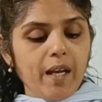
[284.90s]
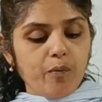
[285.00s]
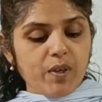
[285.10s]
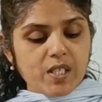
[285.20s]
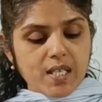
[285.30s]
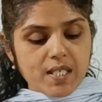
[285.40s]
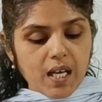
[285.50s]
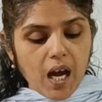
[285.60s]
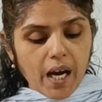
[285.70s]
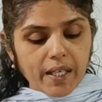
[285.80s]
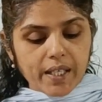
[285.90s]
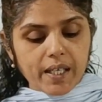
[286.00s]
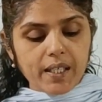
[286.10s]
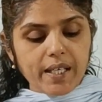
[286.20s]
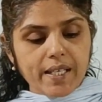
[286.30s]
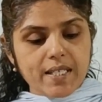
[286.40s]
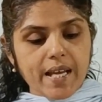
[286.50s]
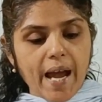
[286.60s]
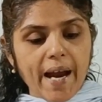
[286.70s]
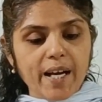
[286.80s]
And which is the article that
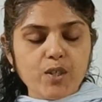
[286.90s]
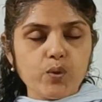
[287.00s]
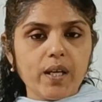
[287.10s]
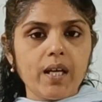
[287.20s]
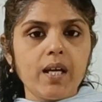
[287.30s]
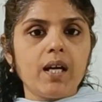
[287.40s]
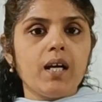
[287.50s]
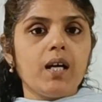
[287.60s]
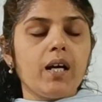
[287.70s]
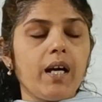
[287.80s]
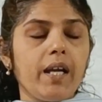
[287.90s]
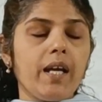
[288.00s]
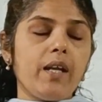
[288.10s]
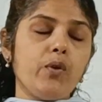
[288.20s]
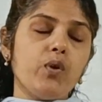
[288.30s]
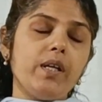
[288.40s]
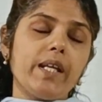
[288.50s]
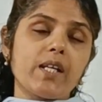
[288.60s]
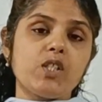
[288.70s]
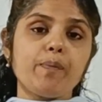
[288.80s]
is added to the
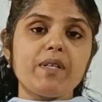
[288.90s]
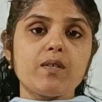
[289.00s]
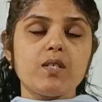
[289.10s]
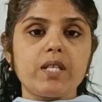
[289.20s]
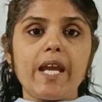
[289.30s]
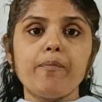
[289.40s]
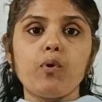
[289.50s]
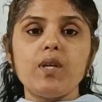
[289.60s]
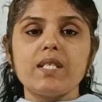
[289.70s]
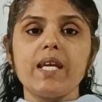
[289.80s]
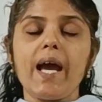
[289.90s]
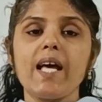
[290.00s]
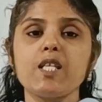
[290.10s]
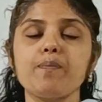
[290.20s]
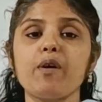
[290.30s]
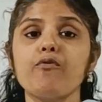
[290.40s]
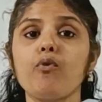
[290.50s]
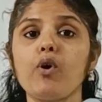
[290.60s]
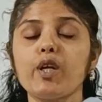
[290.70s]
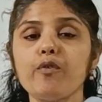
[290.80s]
Directive Principles of State Policy as per
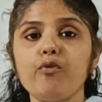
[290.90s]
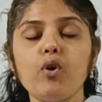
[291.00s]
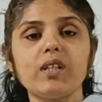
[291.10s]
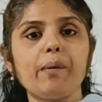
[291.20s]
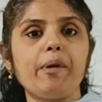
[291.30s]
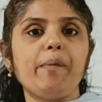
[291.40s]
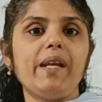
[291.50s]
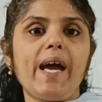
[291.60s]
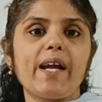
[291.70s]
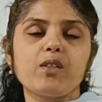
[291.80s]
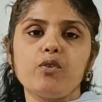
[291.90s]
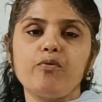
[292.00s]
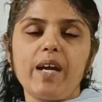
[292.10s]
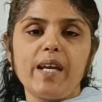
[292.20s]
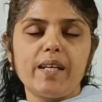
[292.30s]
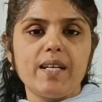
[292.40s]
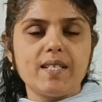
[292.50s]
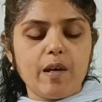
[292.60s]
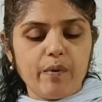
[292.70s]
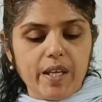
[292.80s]
44th Amendment Act of
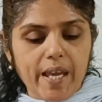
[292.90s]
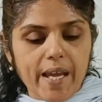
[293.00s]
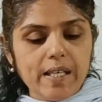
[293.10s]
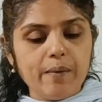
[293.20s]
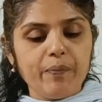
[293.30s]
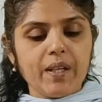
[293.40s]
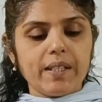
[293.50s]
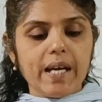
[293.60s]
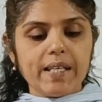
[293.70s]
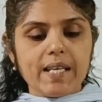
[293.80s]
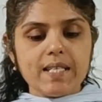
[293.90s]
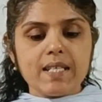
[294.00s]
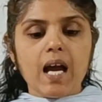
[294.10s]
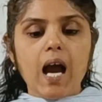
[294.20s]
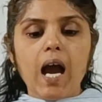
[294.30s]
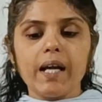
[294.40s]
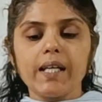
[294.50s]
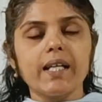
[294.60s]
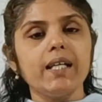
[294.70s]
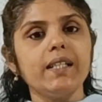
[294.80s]
1978? That is
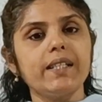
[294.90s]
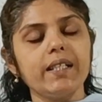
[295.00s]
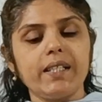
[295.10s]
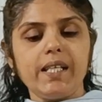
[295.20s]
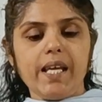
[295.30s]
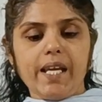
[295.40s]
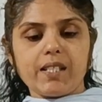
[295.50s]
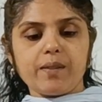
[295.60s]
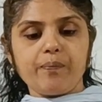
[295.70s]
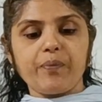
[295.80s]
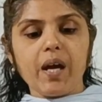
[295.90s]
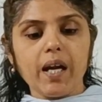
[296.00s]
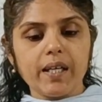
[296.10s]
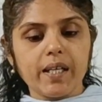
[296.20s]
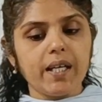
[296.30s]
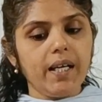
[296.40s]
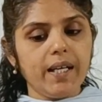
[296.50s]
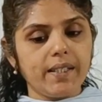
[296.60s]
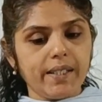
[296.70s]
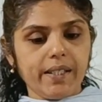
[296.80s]
Article 38. Article
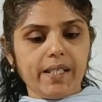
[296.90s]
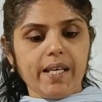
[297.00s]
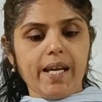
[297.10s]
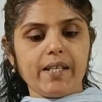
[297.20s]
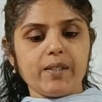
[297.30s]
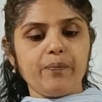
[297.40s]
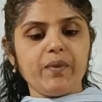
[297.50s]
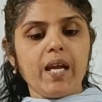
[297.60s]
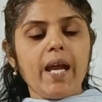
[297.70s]
38.